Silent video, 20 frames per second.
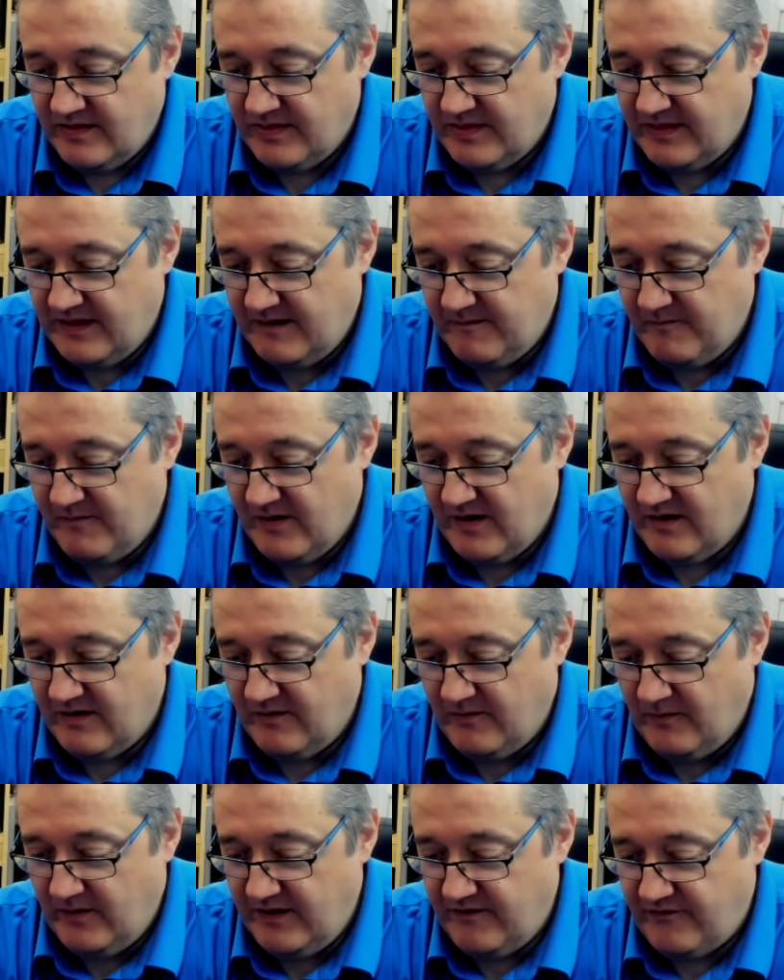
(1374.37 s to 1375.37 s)
them
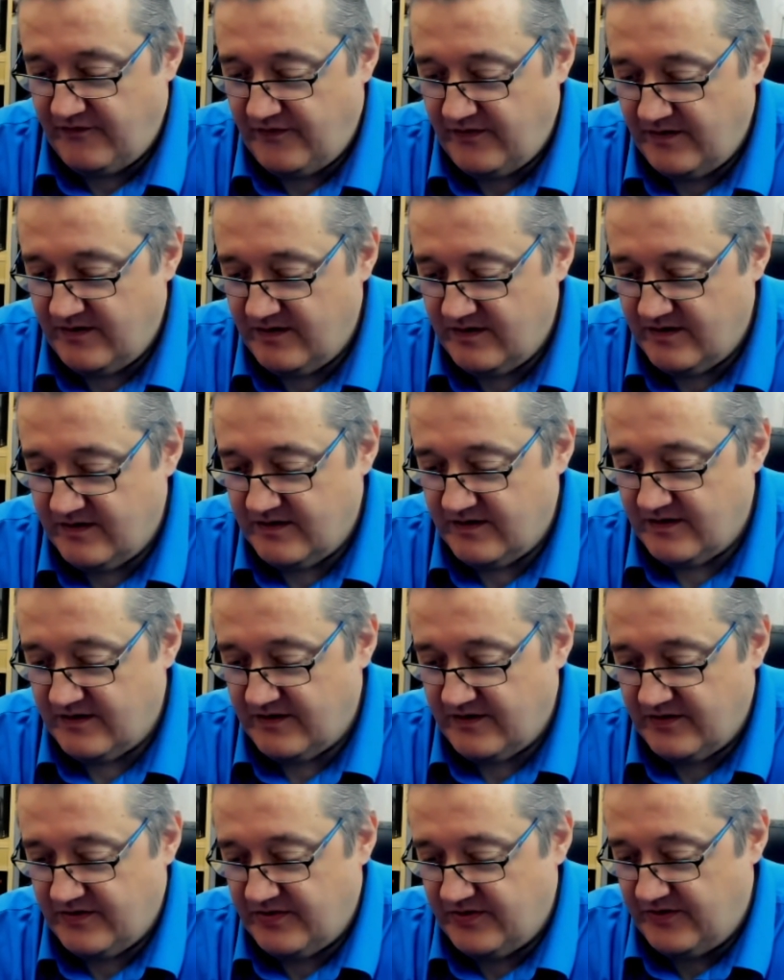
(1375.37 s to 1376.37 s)
with
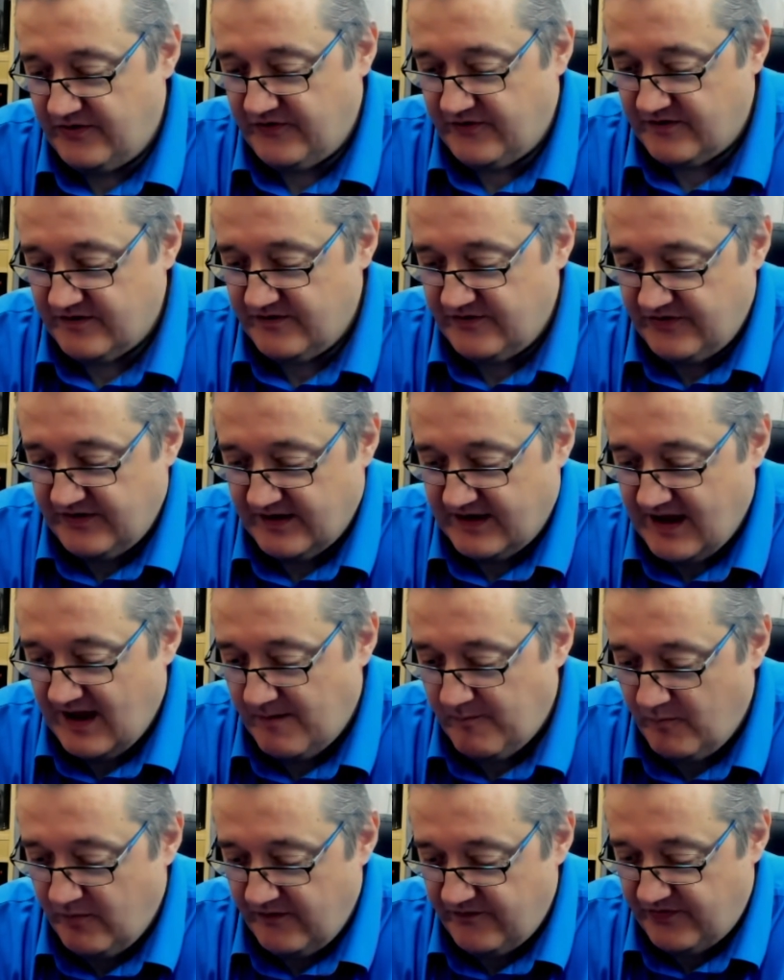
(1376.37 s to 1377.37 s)
the screws that
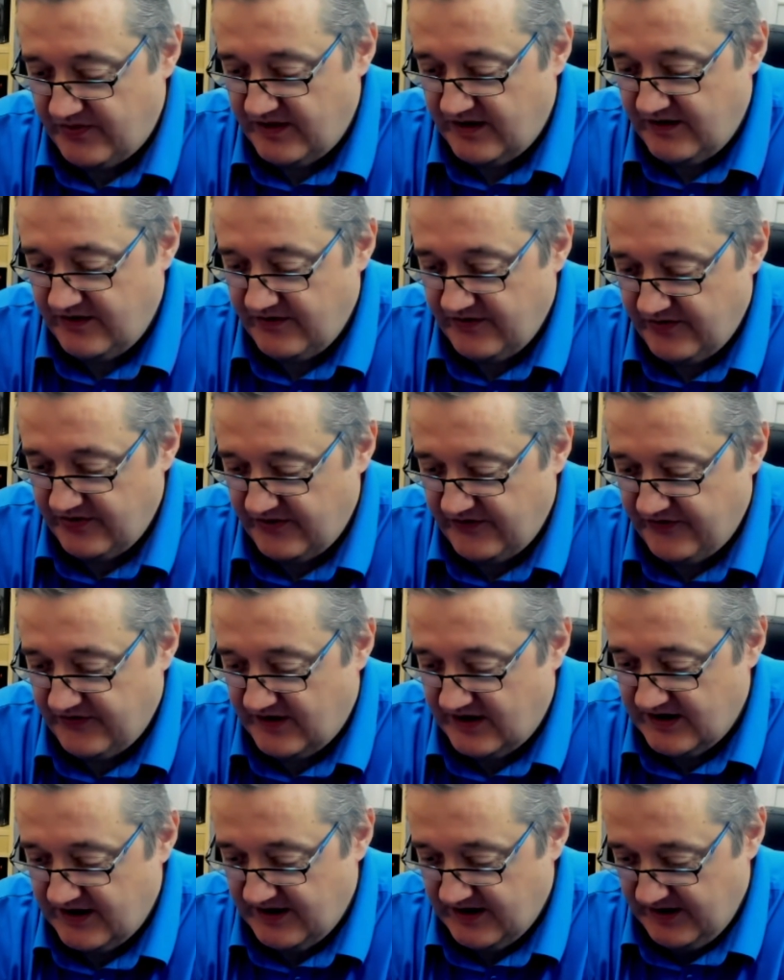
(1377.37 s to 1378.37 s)
come with the
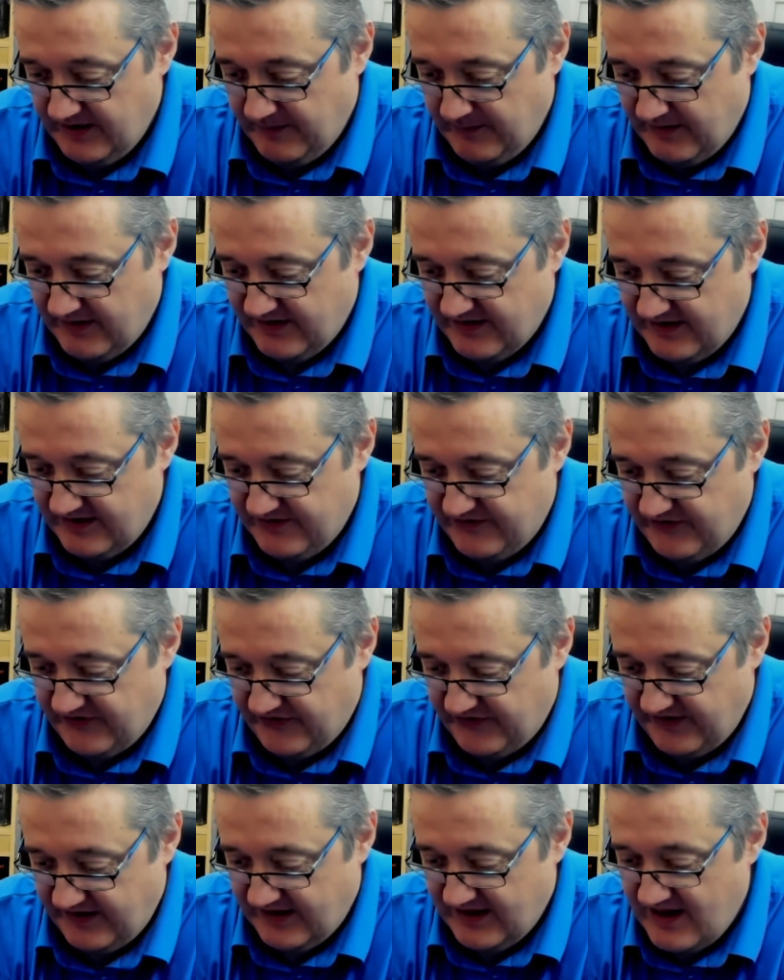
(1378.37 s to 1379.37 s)
Silent Loop,
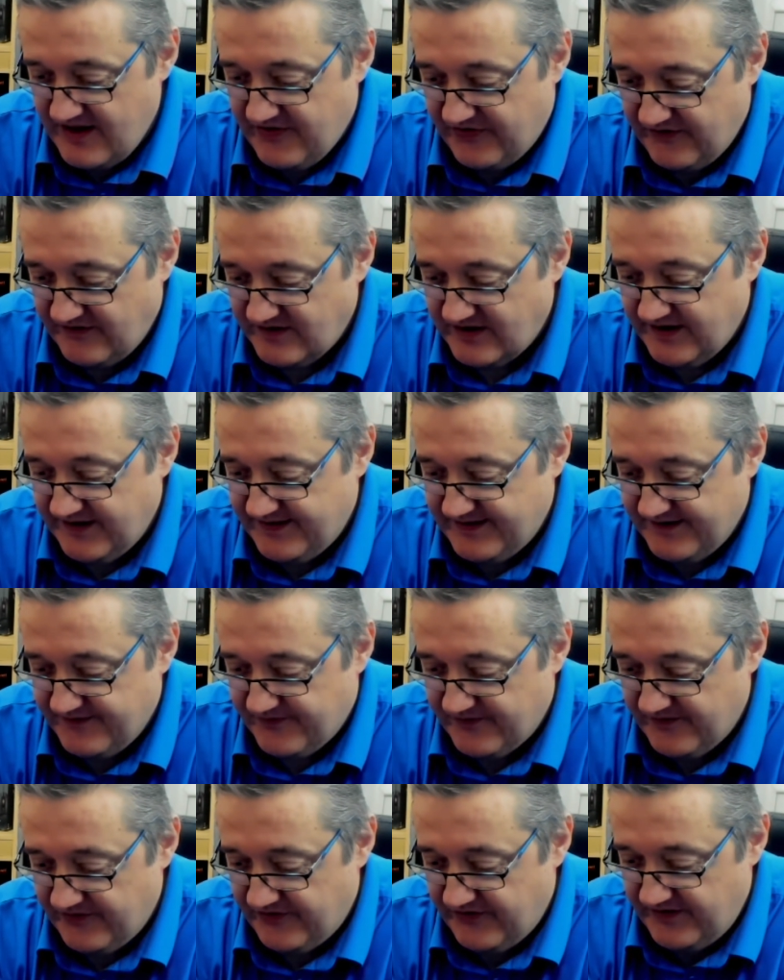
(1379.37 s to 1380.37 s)
just in case there are any
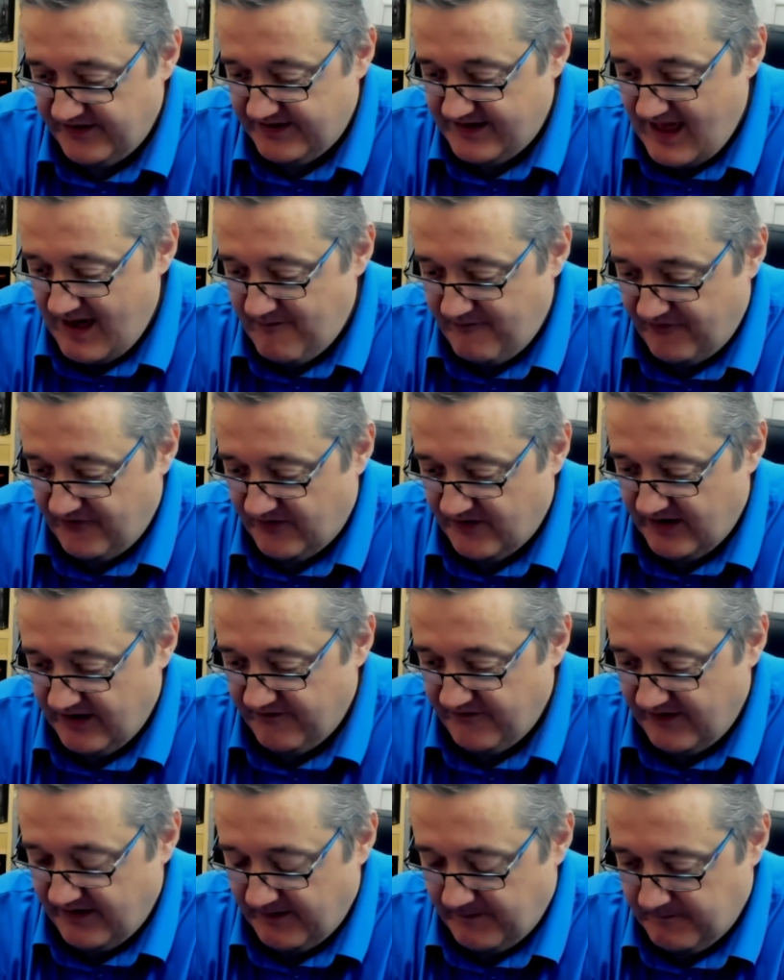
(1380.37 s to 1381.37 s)
difference in depth or
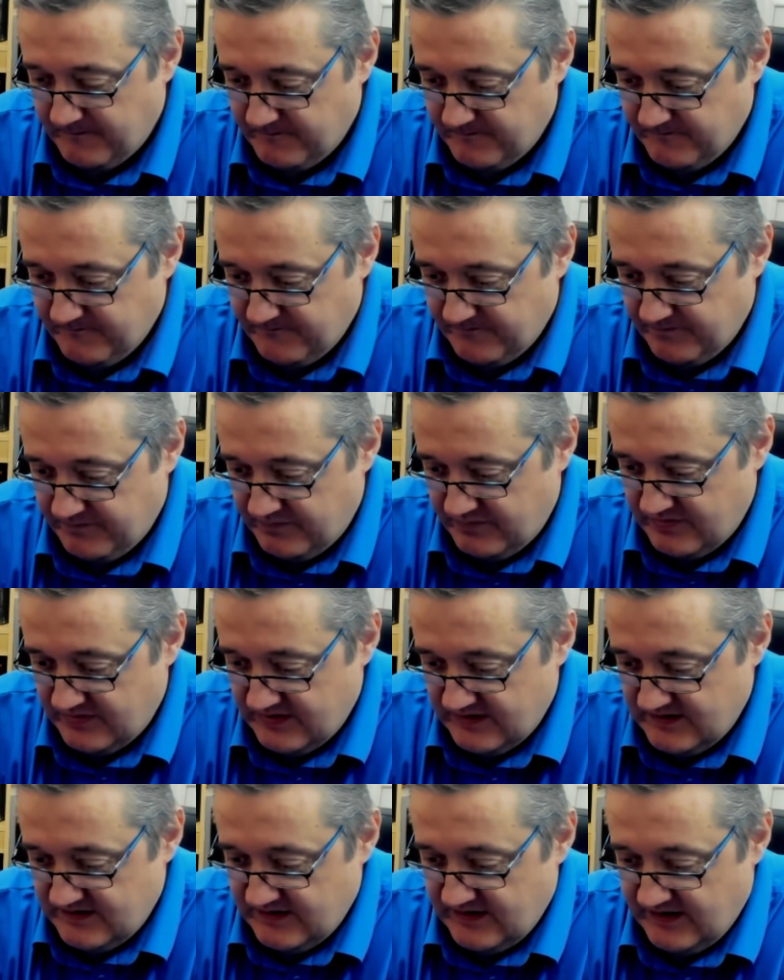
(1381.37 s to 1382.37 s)
anything.
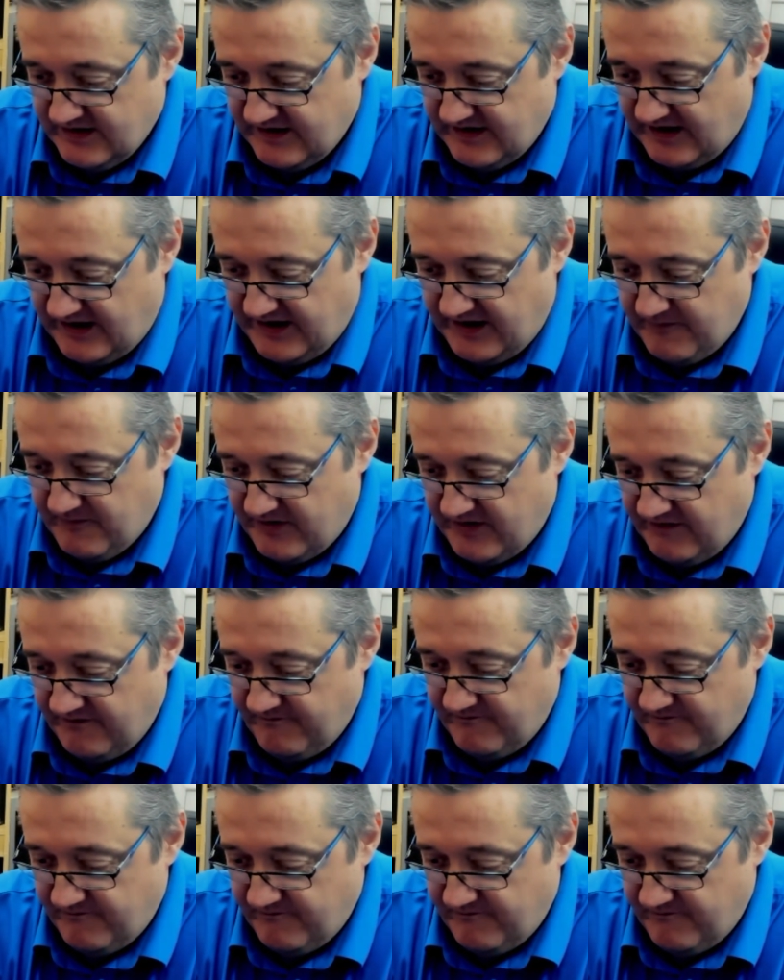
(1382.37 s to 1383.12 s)
I don't want